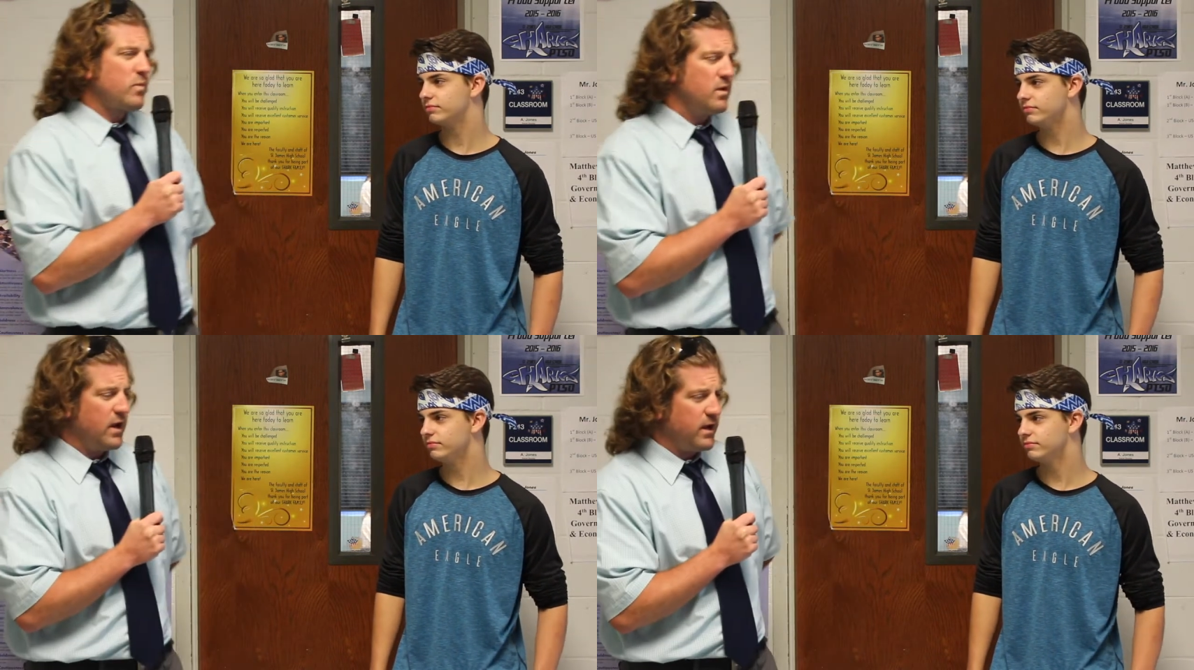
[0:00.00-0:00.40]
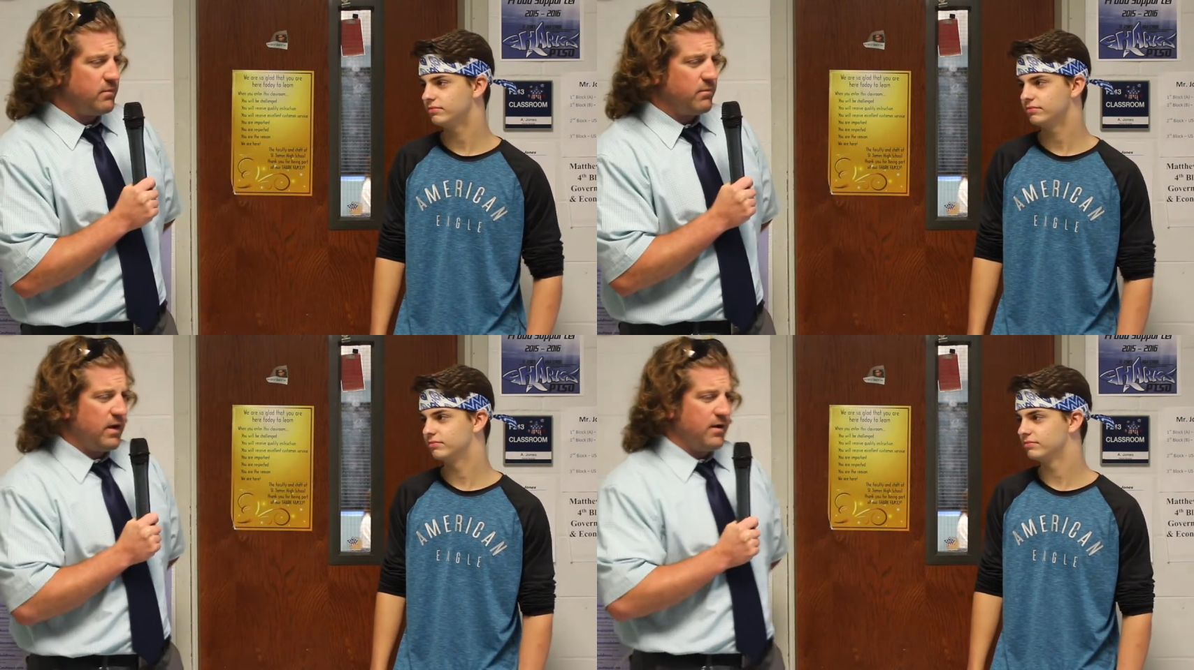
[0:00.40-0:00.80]

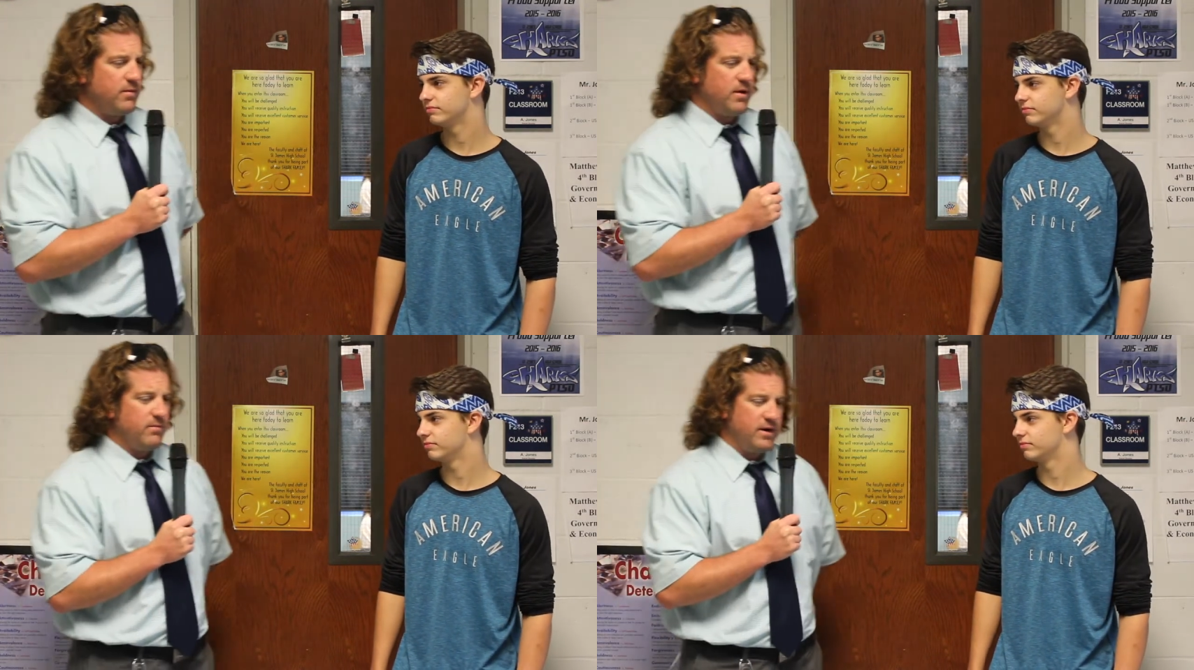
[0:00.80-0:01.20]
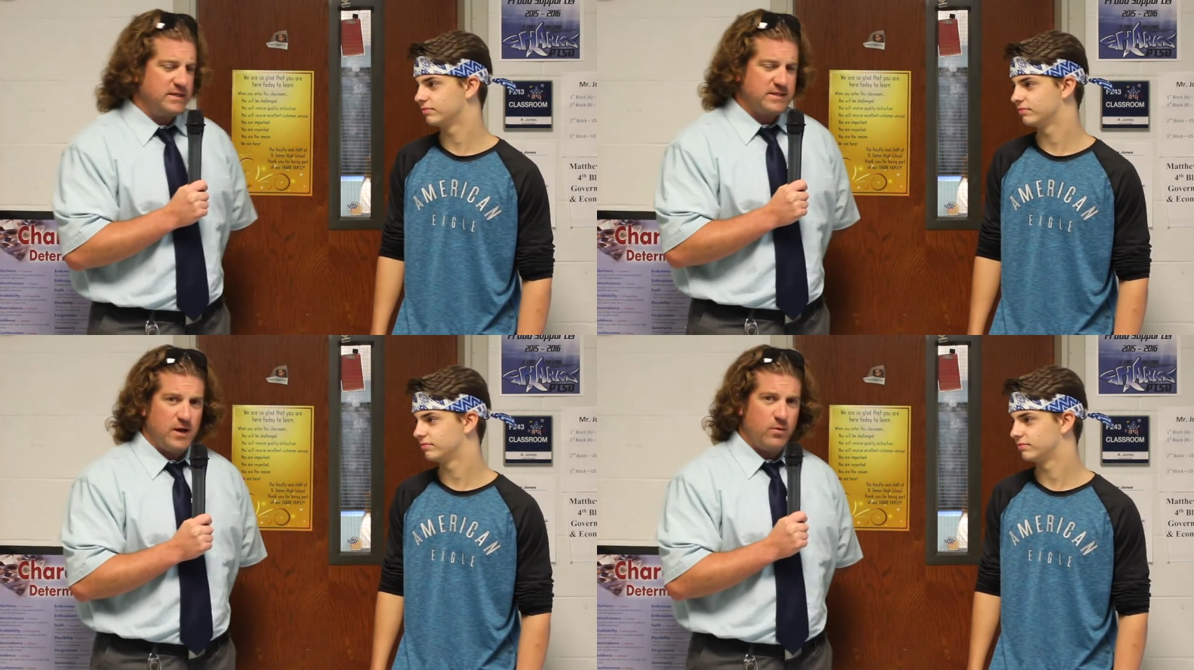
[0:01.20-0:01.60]
Speaker 1: and my, my
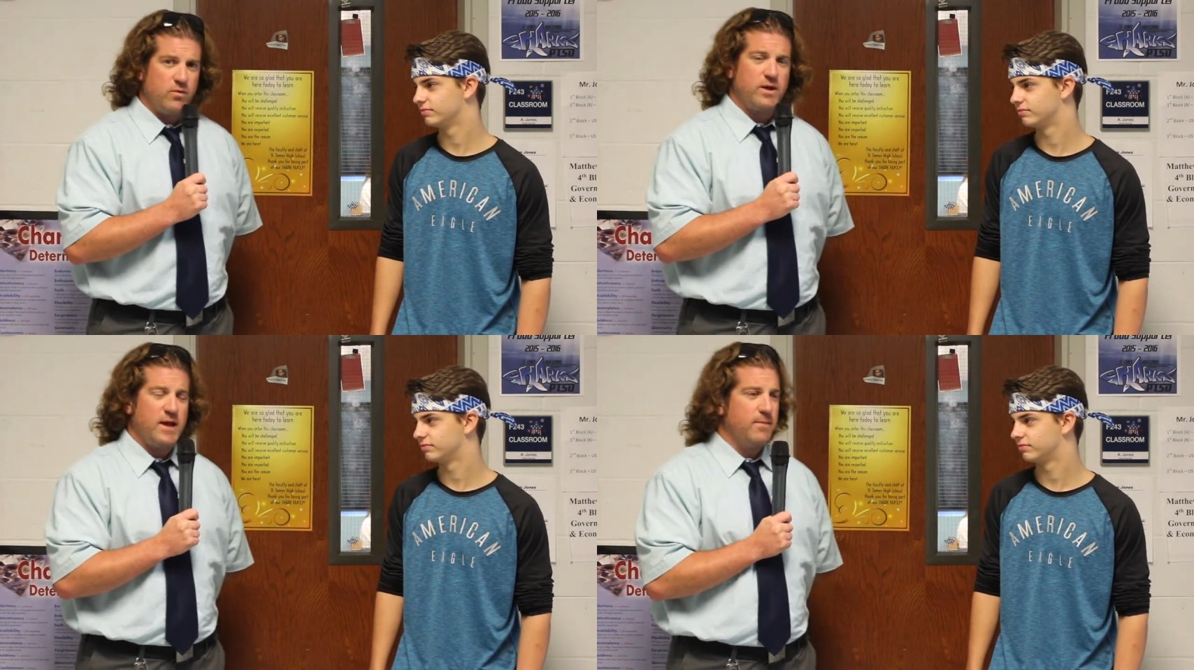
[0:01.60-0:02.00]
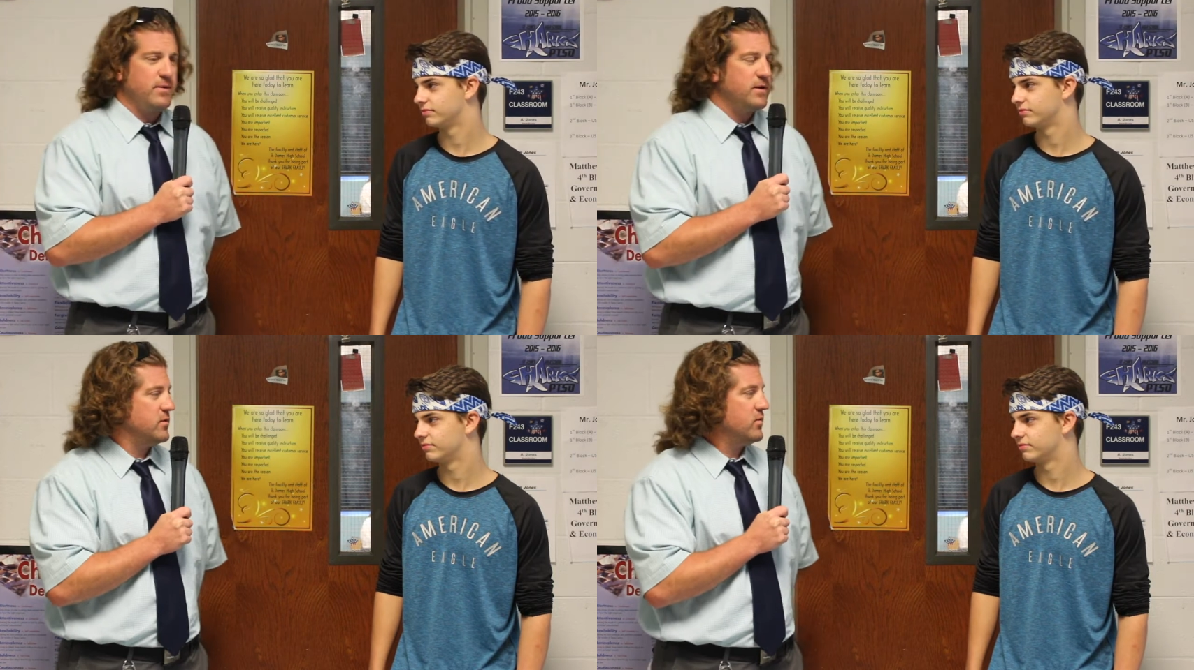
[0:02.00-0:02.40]
buddies and I, we were
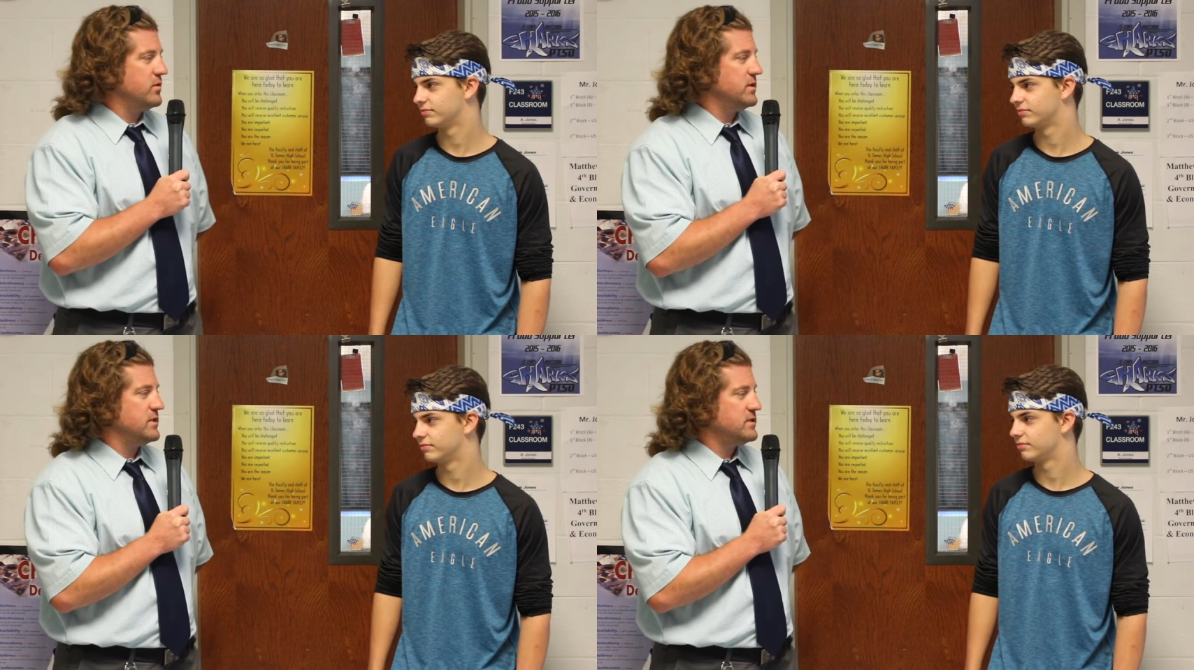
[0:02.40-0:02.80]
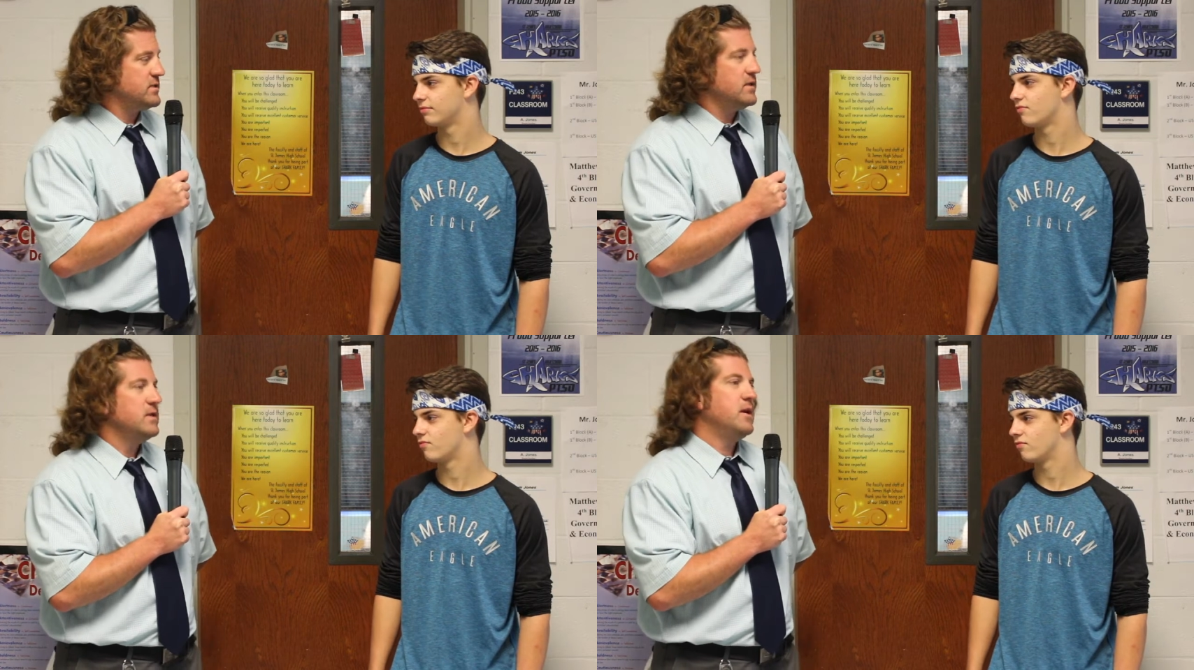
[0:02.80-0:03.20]
camping in the woods
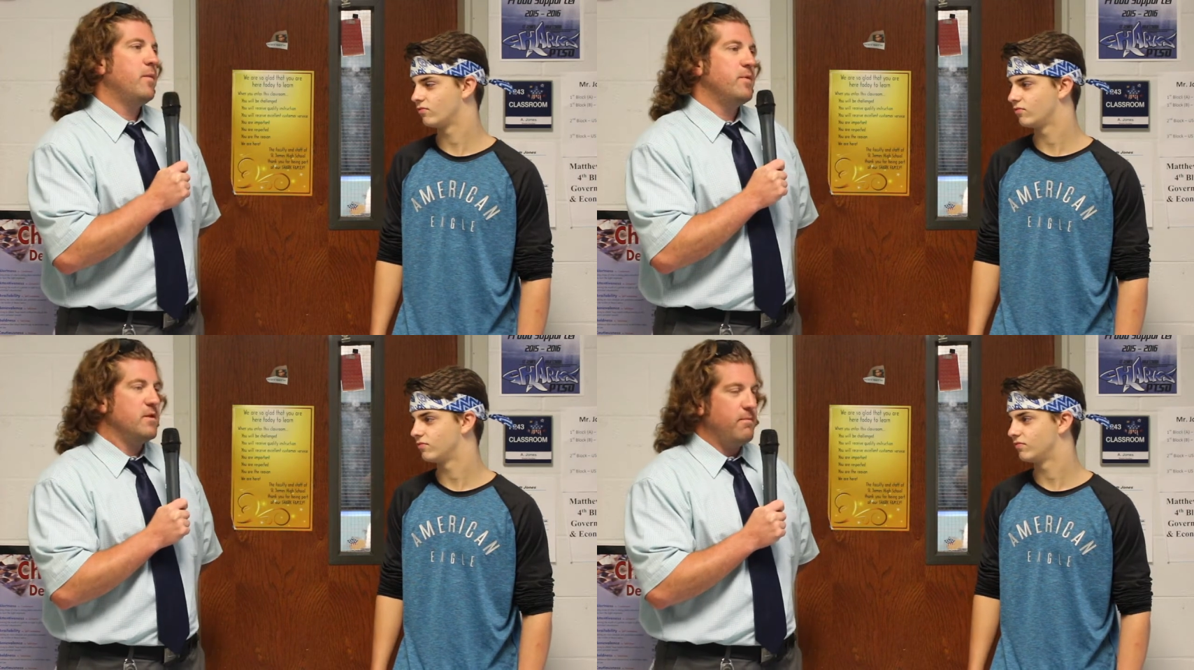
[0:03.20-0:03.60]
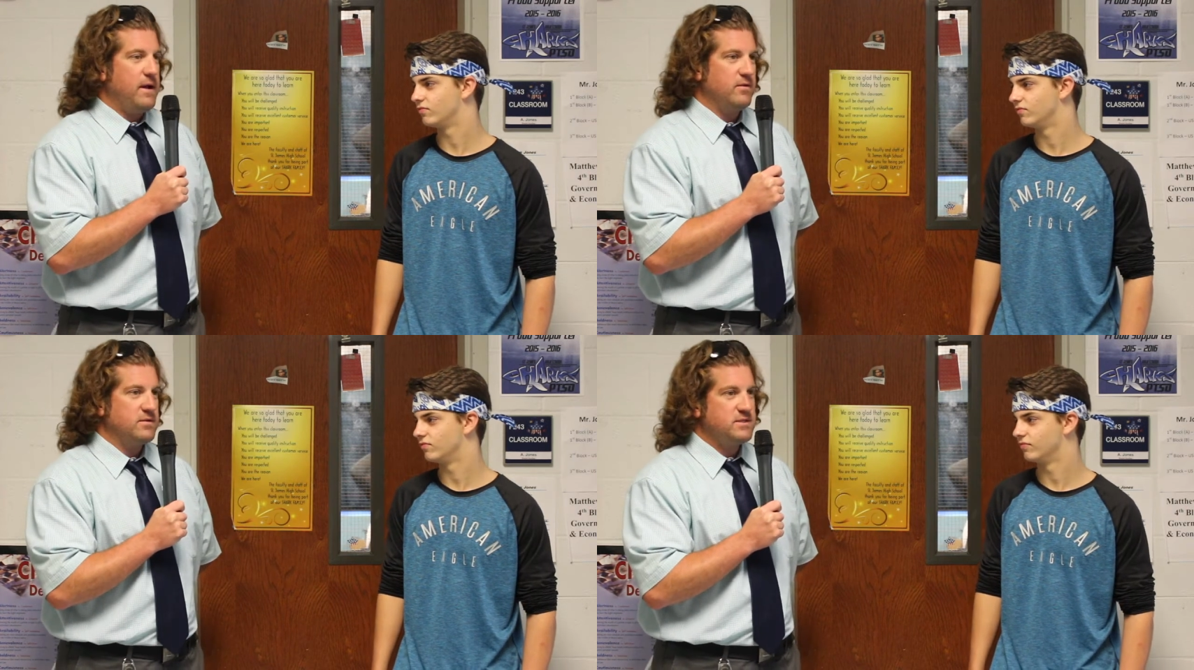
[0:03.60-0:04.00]
up in the
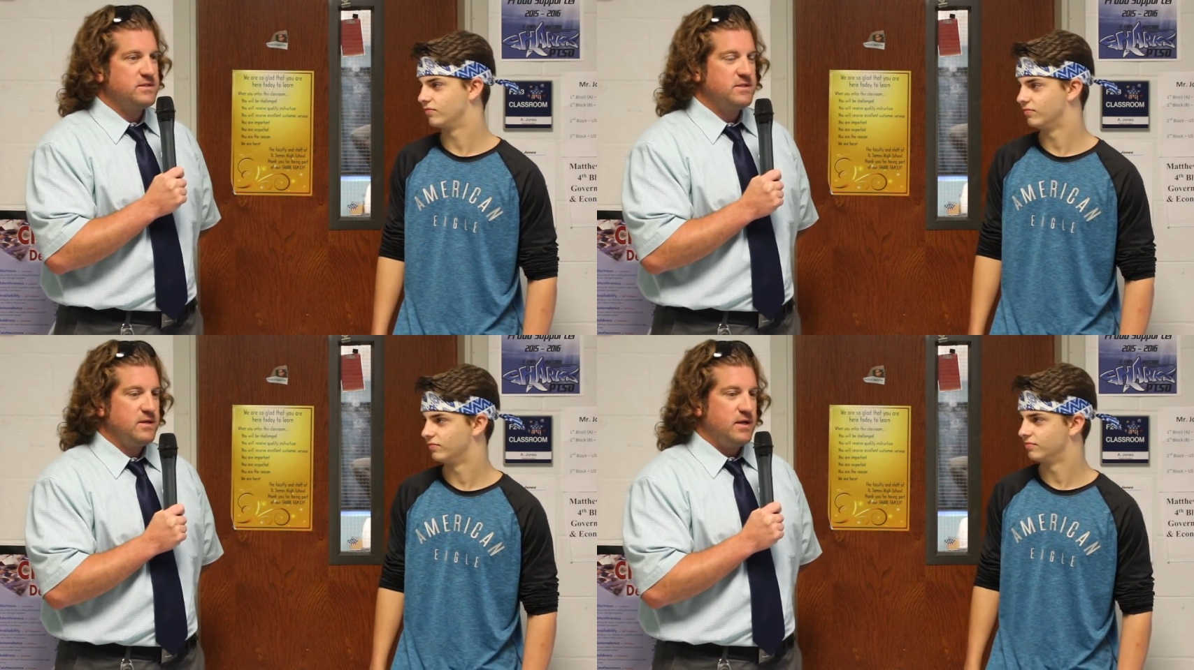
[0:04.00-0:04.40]
mountains,